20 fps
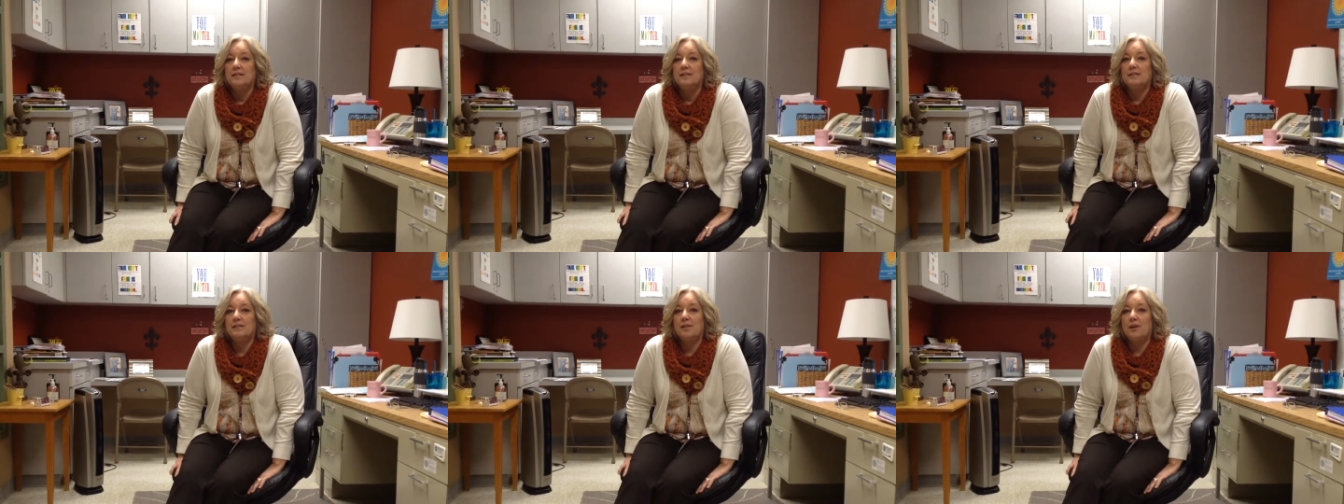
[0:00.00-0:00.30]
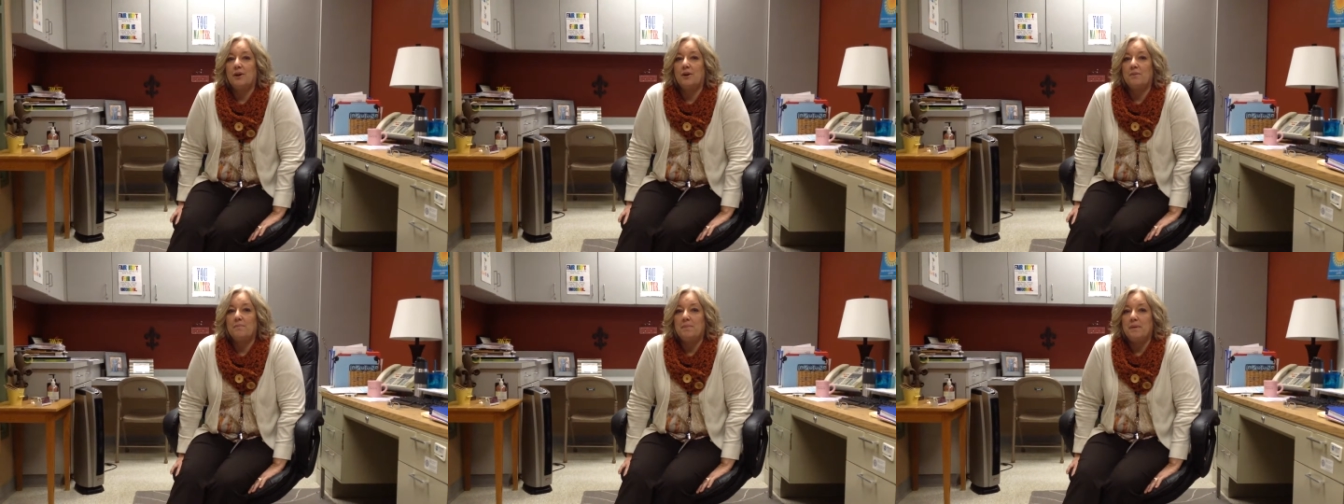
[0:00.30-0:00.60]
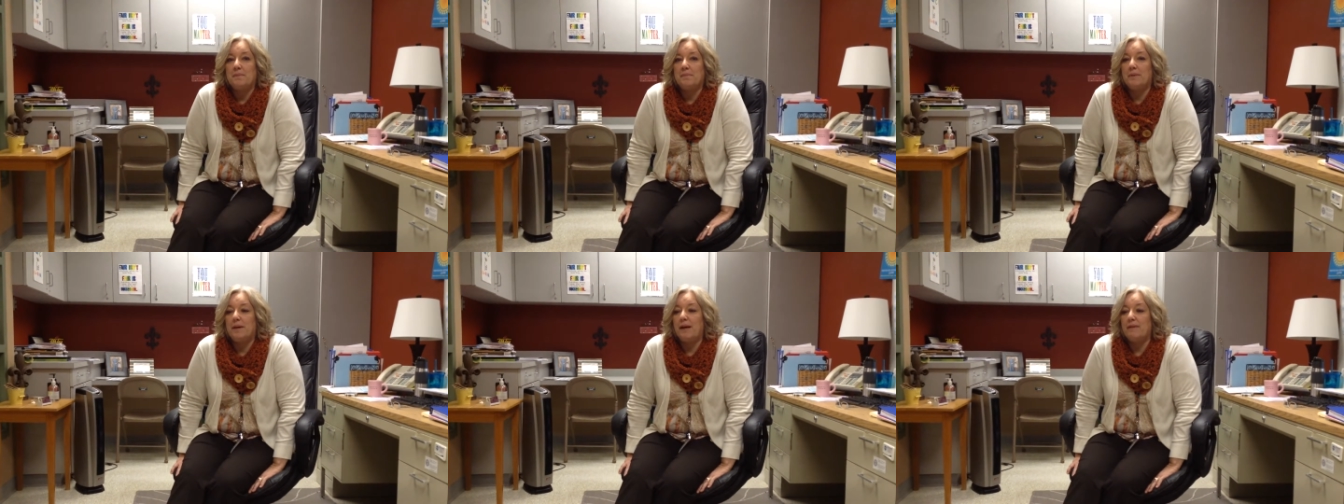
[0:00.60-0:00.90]
So
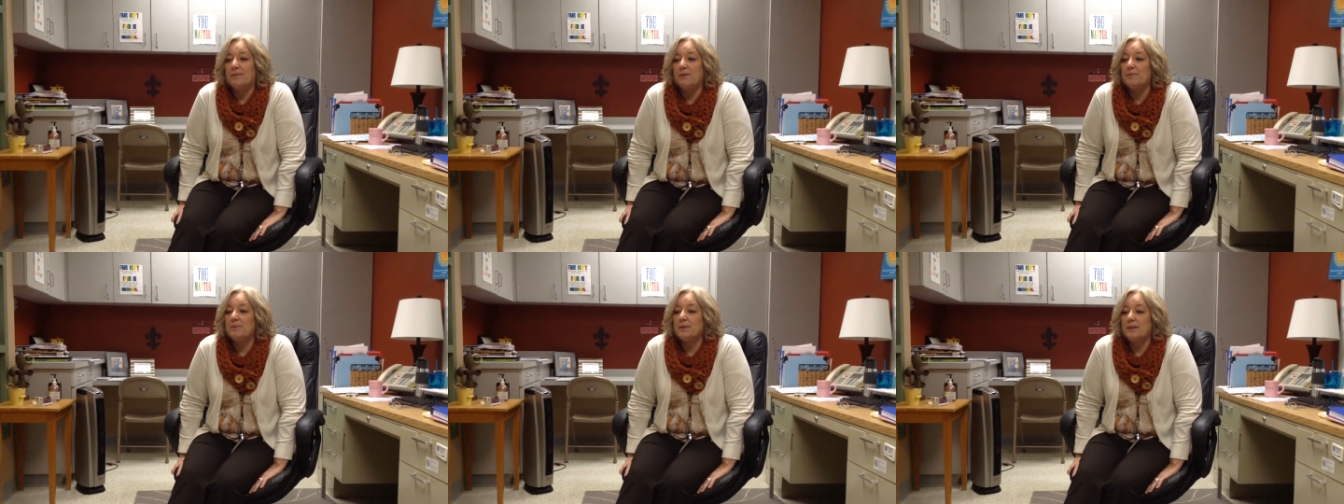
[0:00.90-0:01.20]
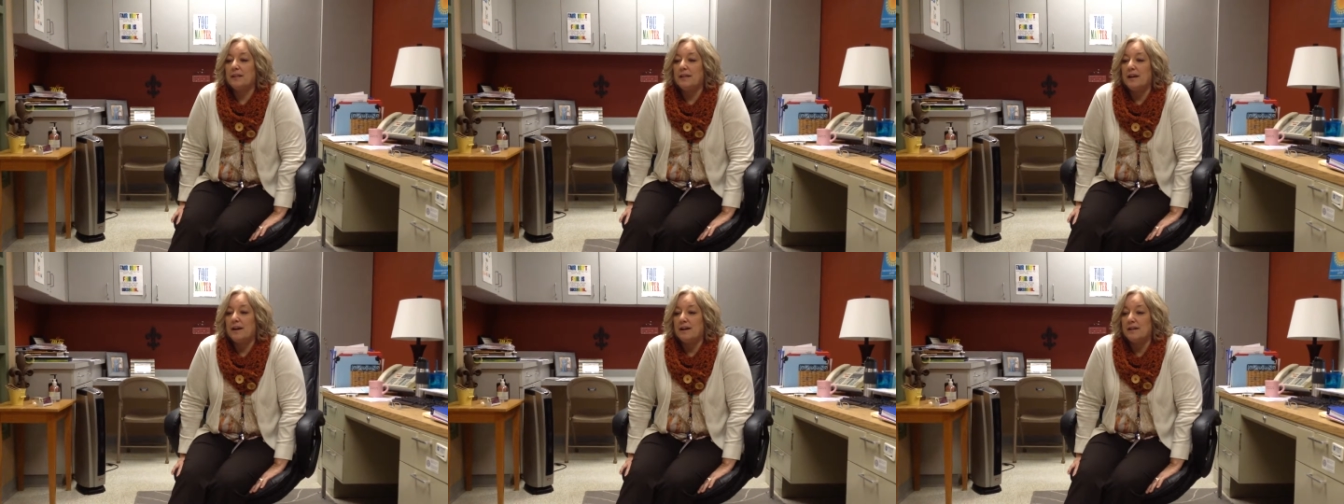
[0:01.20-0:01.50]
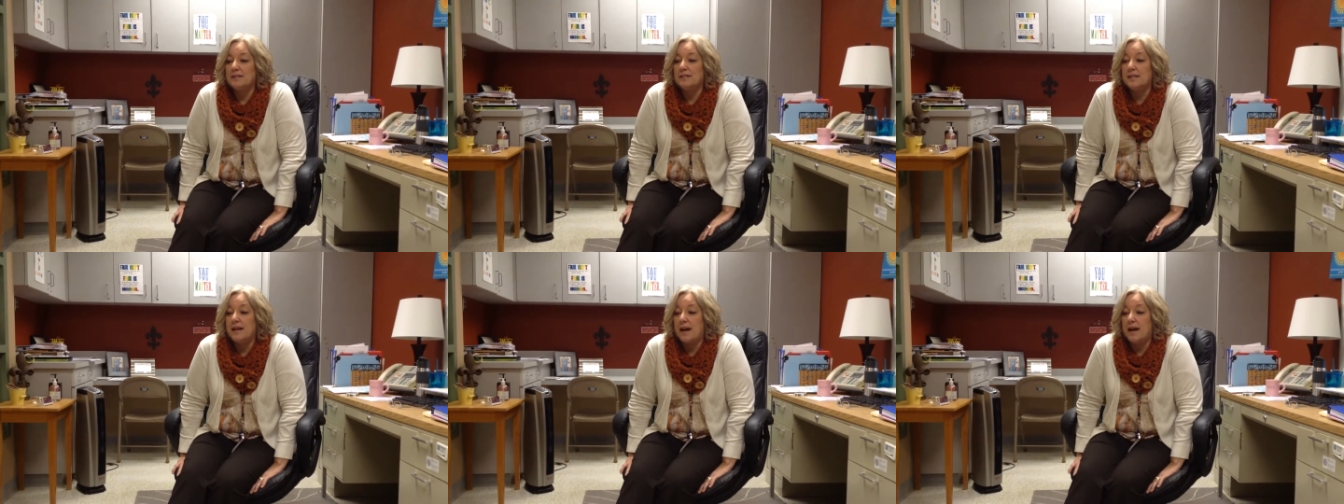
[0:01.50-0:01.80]
people have a really
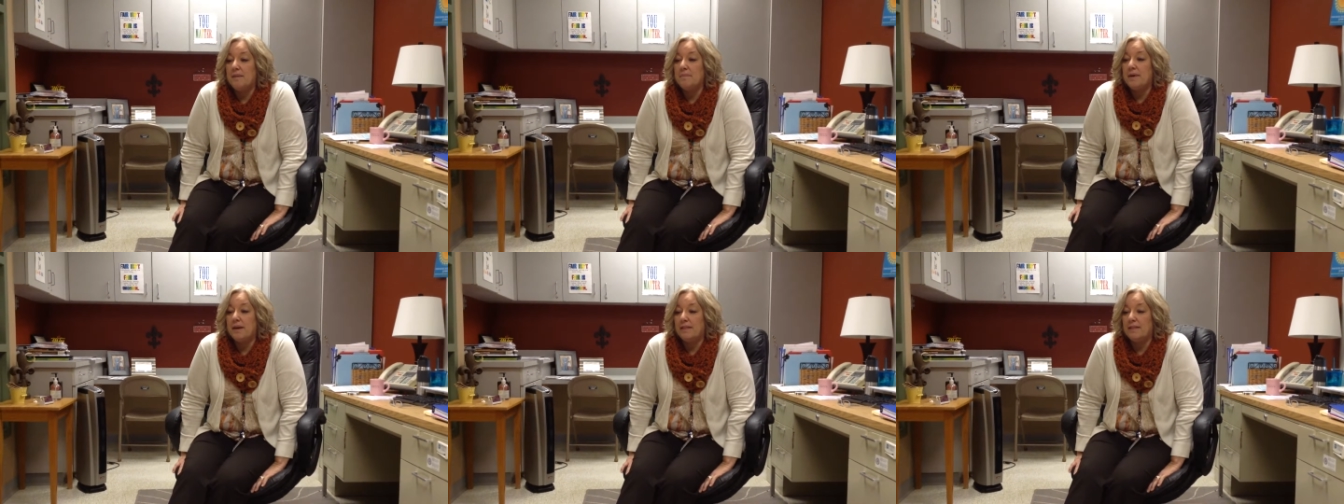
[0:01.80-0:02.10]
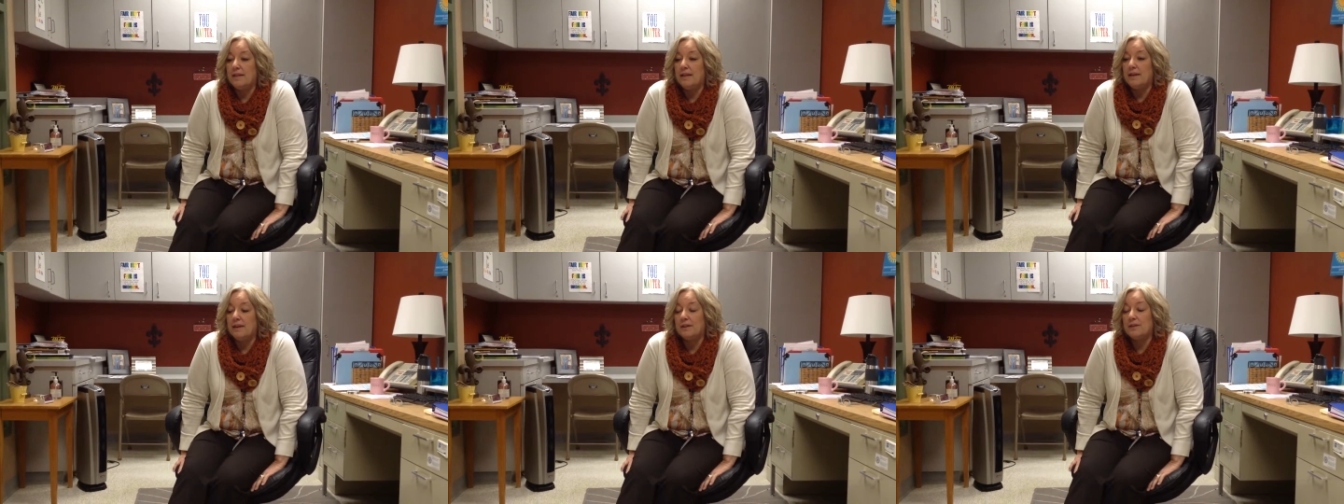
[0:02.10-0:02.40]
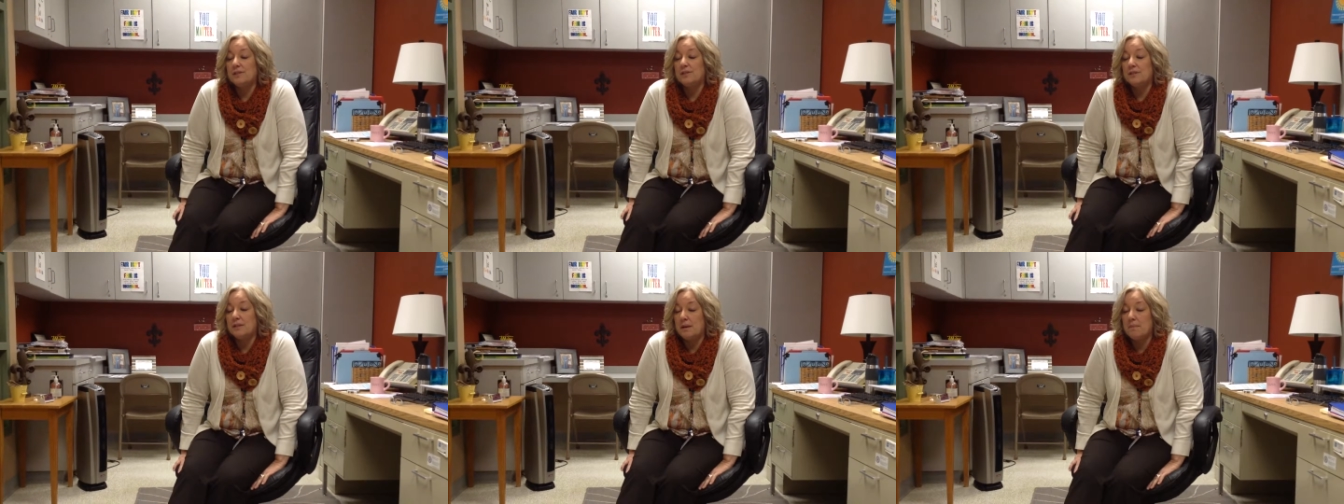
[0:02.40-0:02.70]
hard time, I think,
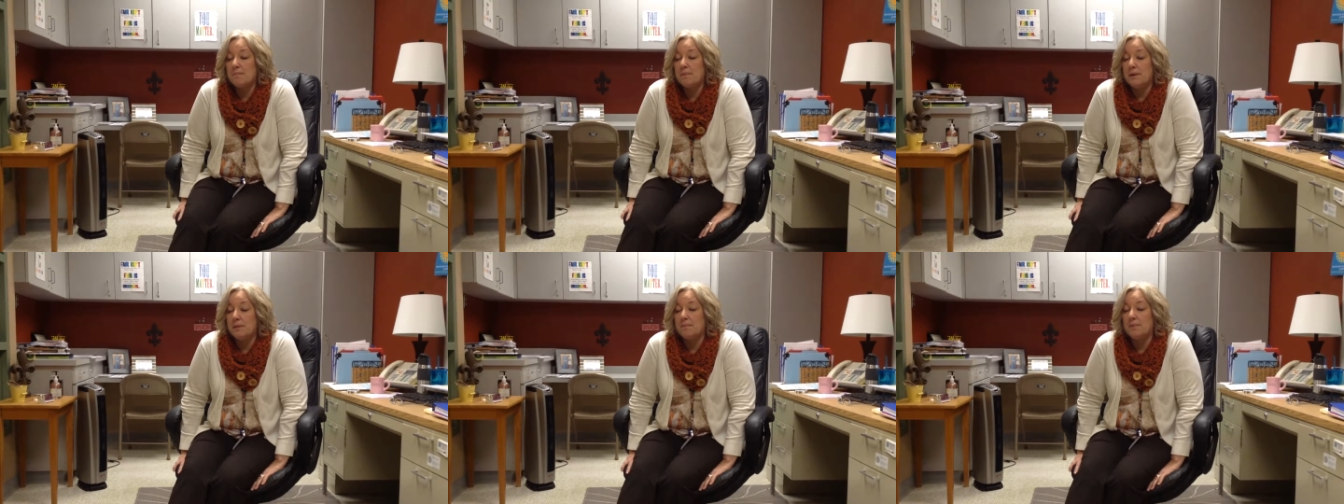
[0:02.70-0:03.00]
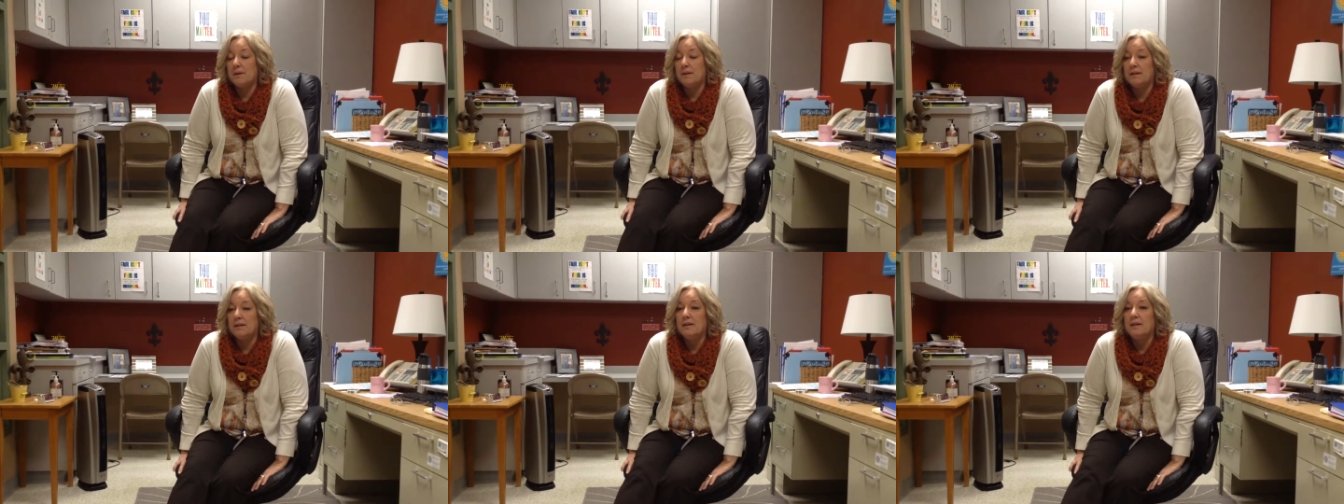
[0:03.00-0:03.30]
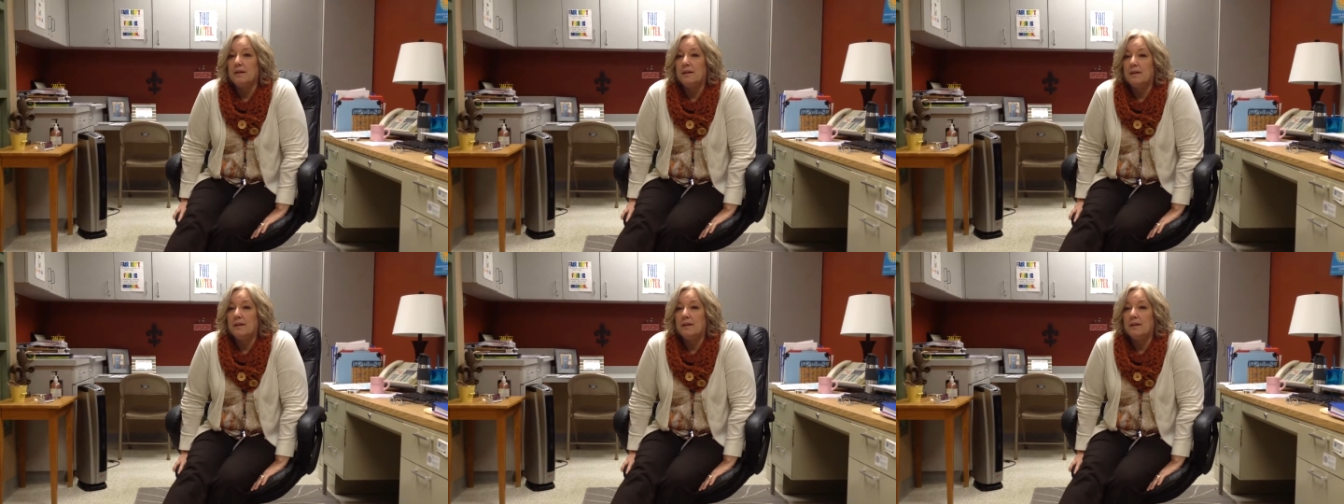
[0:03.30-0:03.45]
or some people